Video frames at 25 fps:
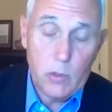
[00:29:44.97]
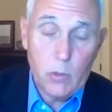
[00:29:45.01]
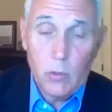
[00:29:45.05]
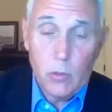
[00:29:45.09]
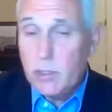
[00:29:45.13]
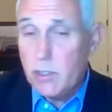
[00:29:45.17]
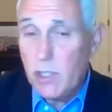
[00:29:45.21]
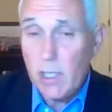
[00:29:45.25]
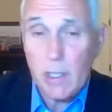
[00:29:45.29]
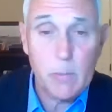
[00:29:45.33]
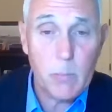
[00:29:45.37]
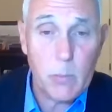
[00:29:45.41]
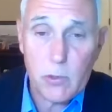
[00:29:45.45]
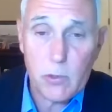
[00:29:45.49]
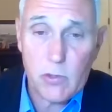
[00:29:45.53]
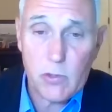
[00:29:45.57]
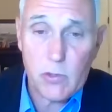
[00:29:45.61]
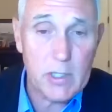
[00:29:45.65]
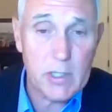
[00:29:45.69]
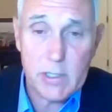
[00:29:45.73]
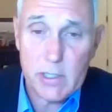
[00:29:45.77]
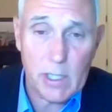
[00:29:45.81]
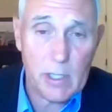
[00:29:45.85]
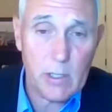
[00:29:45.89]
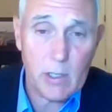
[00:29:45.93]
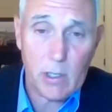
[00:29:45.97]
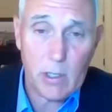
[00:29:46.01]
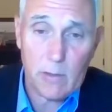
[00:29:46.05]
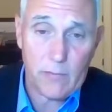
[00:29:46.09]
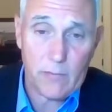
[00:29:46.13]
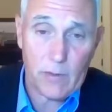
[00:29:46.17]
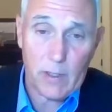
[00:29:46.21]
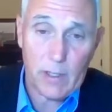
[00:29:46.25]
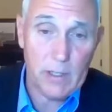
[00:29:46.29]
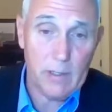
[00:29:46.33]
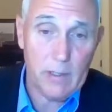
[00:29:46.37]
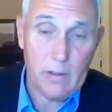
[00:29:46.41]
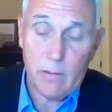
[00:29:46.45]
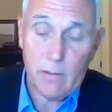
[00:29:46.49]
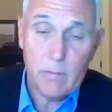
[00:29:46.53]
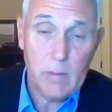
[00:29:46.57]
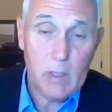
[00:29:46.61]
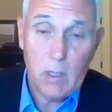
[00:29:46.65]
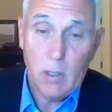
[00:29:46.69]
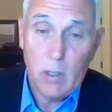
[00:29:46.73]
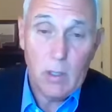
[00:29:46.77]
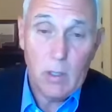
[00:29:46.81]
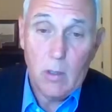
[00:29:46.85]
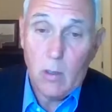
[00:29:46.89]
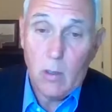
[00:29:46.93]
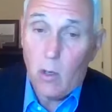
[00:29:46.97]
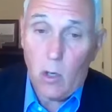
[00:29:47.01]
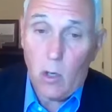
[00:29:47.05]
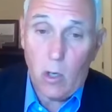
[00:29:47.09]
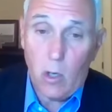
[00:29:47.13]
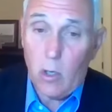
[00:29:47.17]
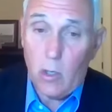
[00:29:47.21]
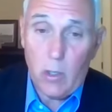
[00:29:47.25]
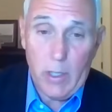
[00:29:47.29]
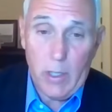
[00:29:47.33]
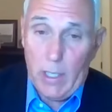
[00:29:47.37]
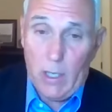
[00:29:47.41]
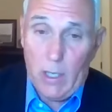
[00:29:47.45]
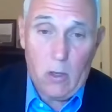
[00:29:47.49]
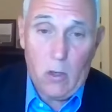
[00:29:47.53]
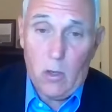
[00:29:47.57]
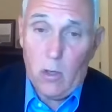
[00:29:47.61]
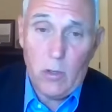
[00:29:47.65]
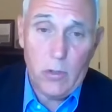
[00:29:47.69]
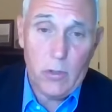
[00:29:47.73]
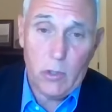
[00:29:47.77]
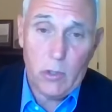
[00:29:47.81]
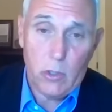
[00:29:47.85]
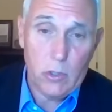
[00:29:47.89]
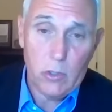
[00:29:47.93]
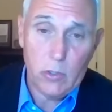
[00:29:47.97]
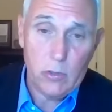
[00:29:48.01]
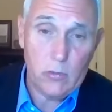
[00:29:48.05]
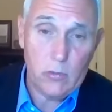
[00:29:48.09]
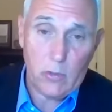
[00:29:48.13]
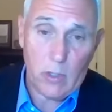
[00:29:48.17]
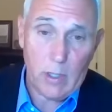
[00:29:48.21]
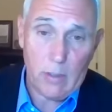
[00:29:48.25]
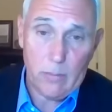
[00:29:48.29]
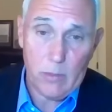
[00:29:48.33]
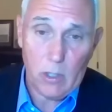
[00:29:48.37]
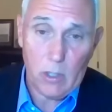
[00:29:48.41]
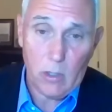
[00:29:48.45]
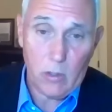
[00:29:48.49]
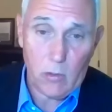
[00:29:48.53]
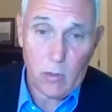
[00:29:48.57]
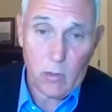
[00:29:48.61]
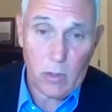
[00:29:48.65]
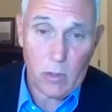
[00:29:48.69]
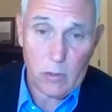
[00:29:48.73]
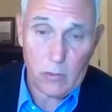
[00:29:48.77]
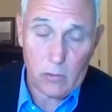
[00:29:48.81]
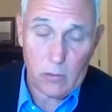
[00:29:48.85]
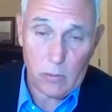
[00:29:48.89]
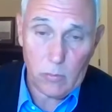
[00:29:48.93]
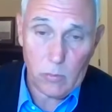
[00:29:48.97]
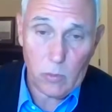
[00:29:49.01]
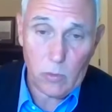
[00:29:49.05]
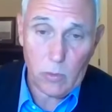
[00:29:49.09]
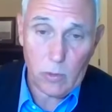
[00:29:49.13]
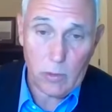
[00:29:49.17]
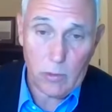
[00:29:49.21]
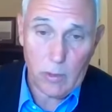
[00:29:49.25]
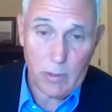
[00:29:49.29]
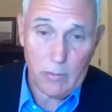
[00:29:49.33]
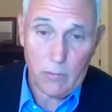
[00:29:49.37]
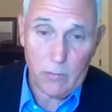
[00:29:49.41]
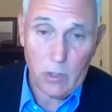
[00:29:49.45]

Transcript: do a 10% tariff on all, all the goods coming across the border.